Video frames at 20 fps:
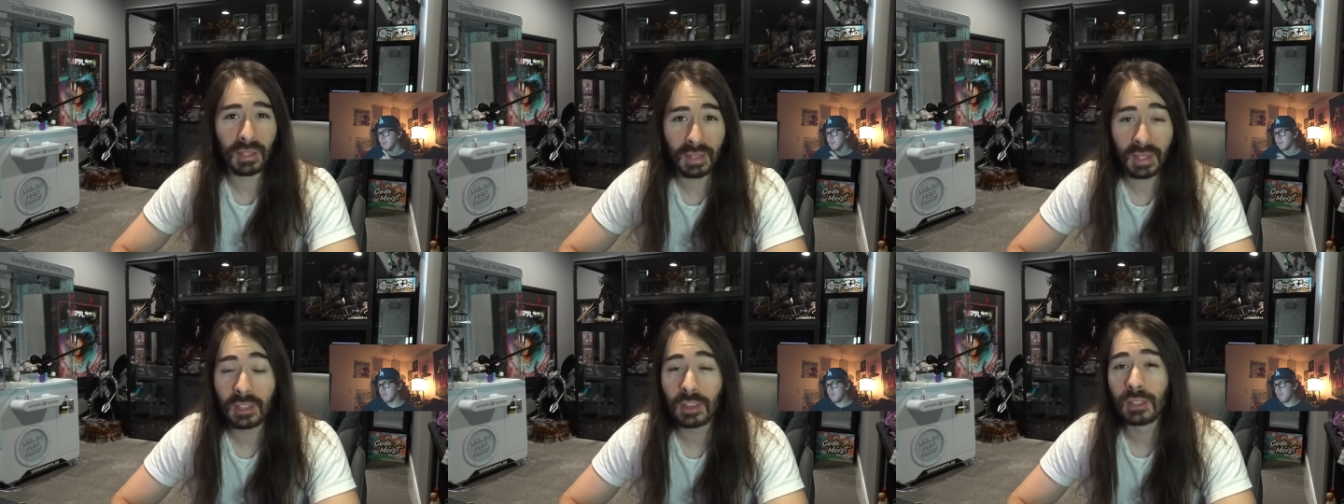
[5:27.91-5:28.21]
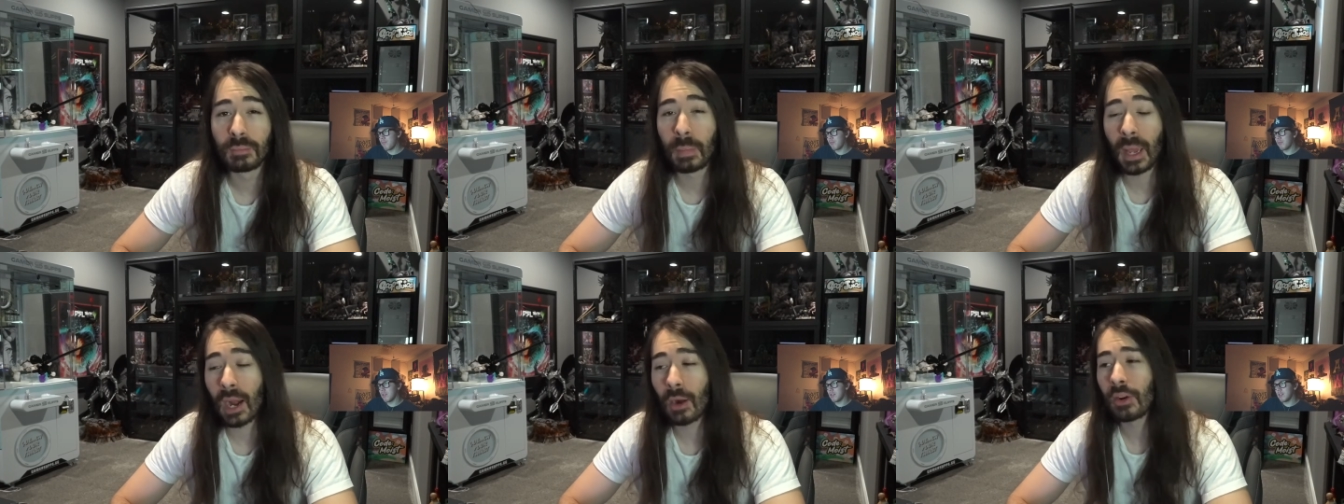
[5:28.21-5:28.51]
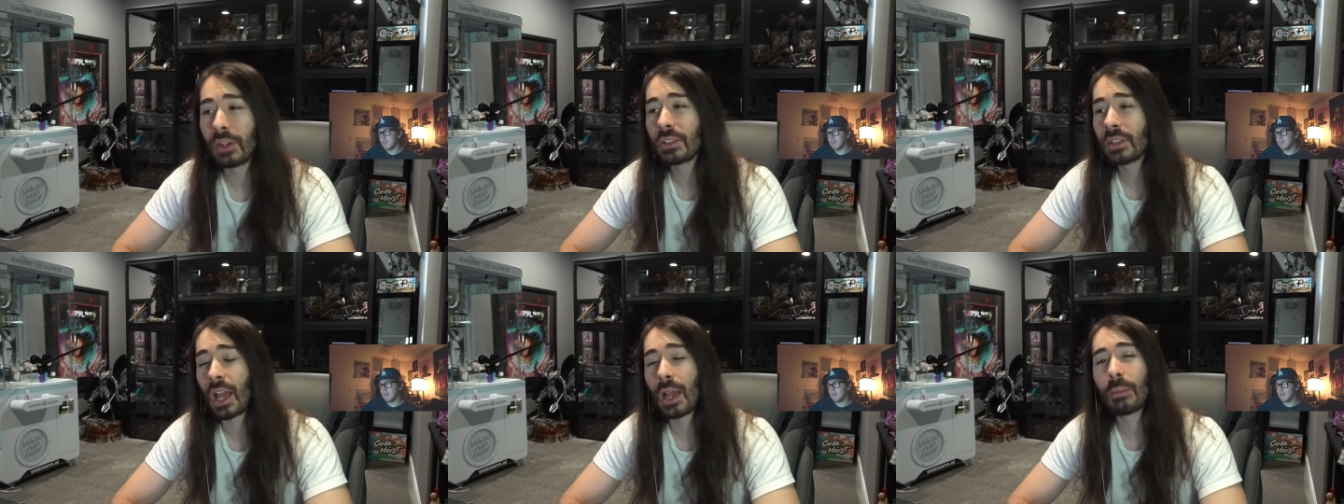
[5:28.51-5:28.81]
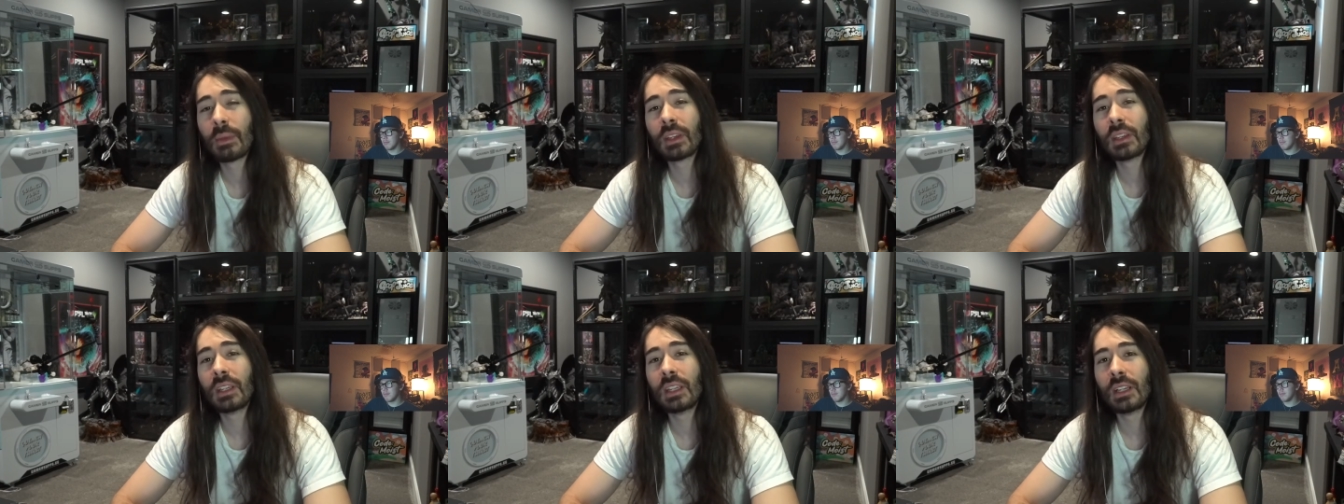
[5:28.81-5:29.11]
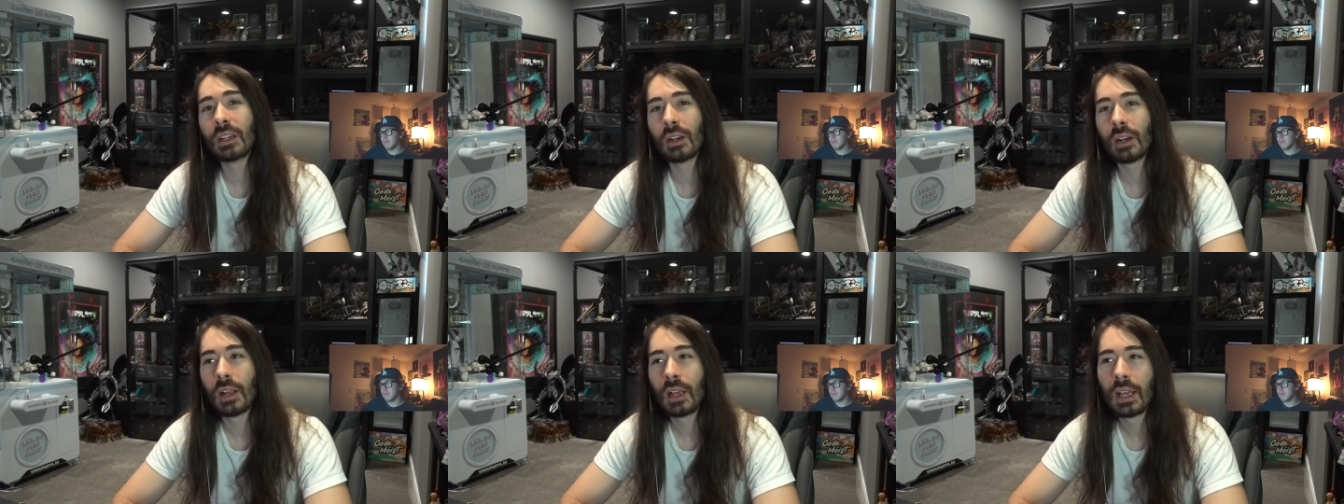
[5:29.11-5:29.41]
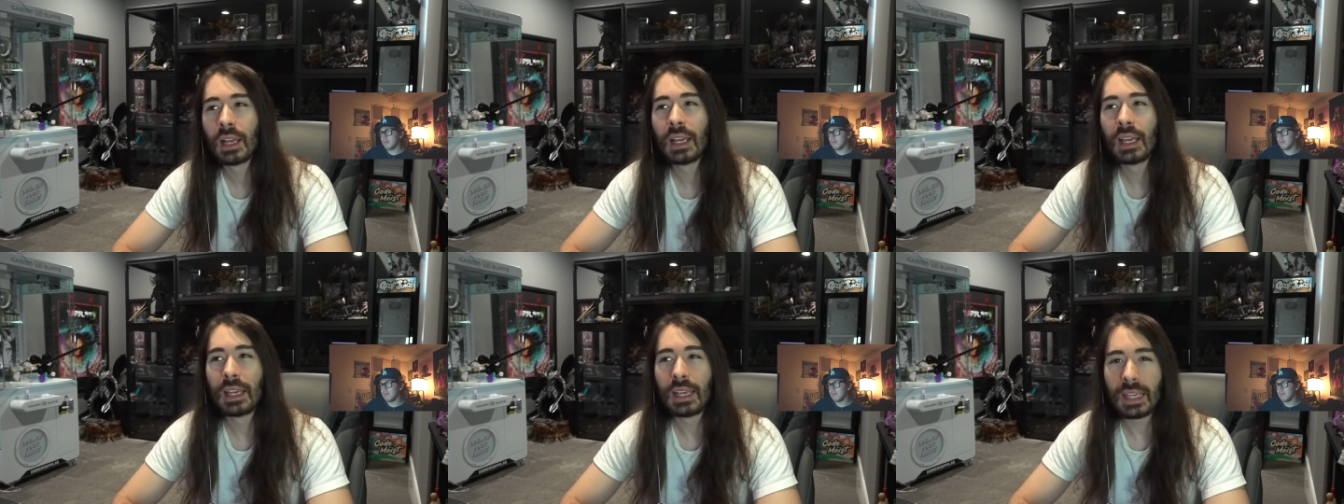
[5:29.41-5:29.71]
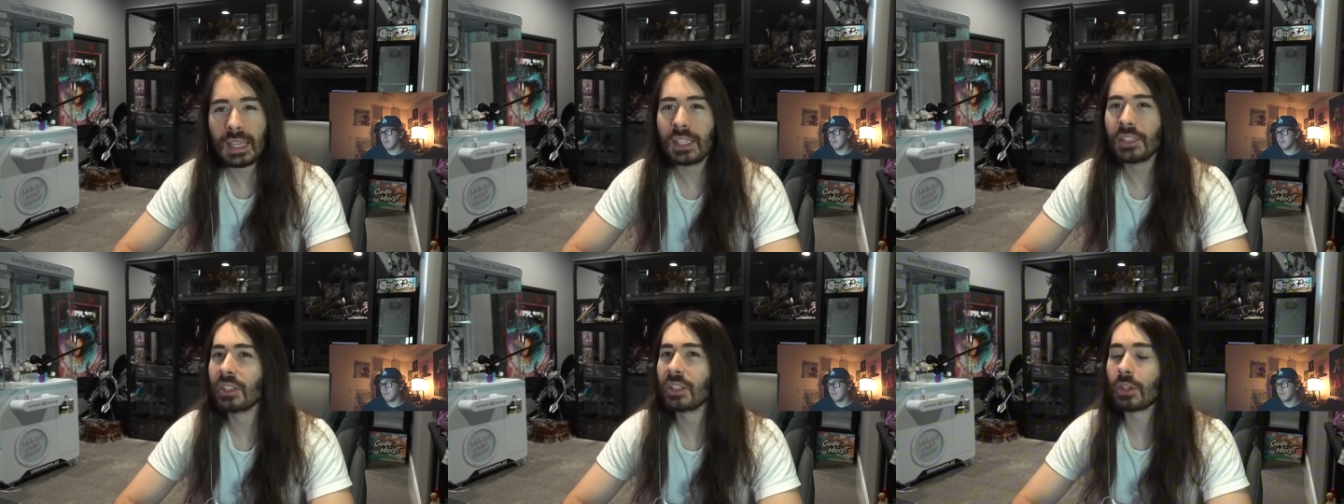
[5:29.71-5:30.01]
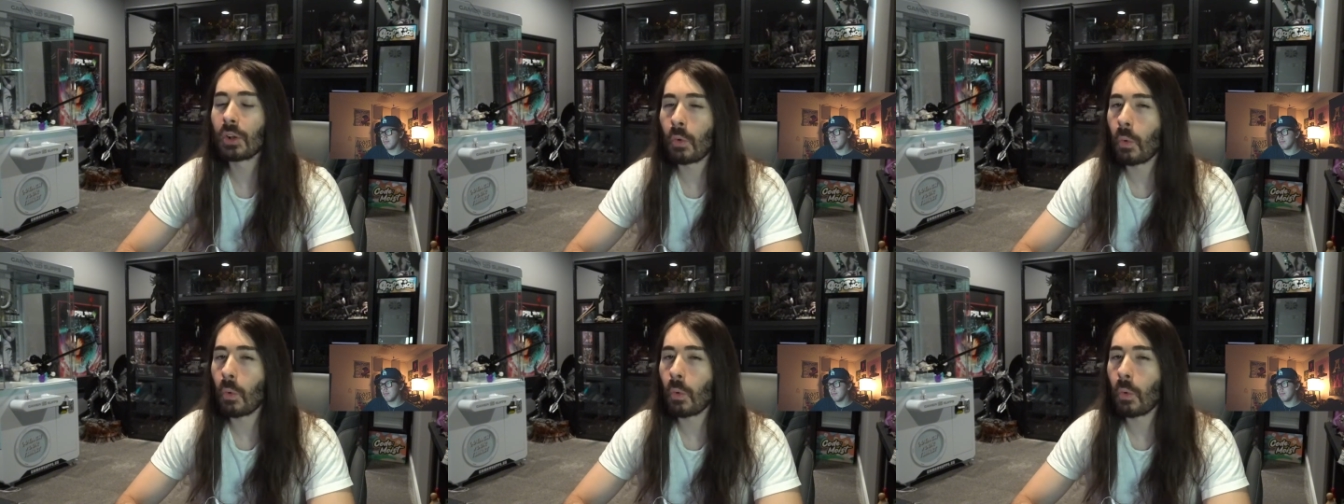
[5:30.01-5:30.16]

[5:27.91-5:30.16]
Like, the parry timing in here isn't